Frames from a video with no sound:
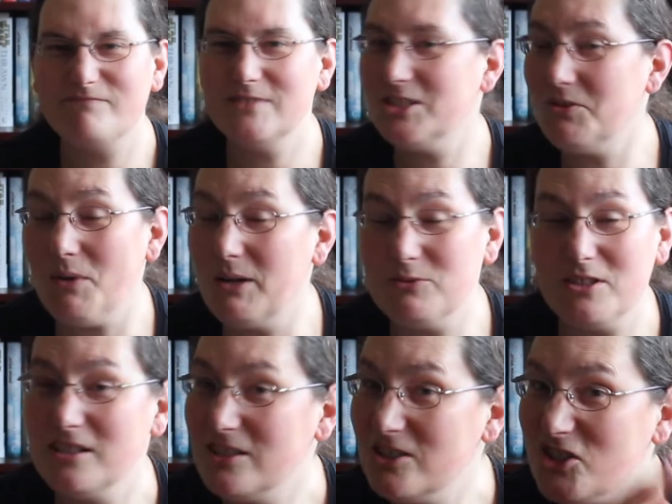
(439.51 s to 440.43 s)
She won't.
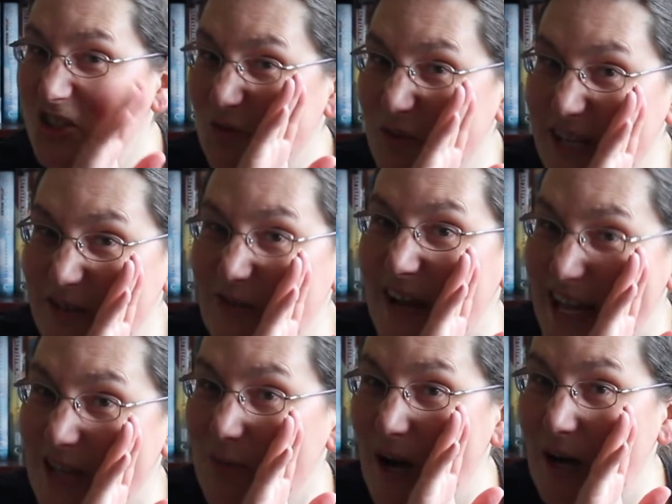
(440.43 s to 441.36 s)
She really,
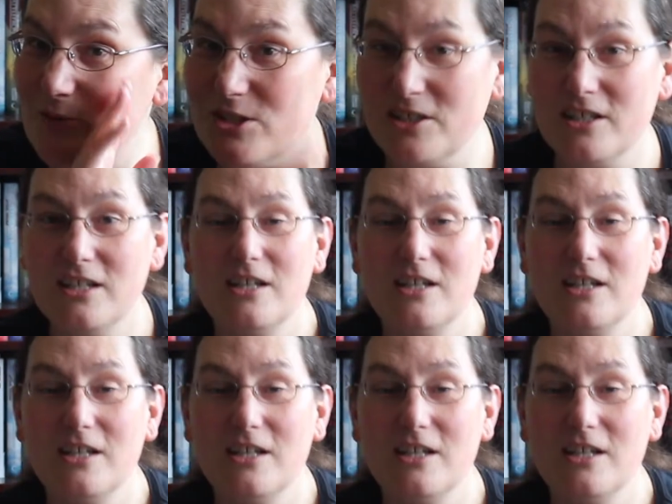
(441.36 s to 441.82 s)
really won't.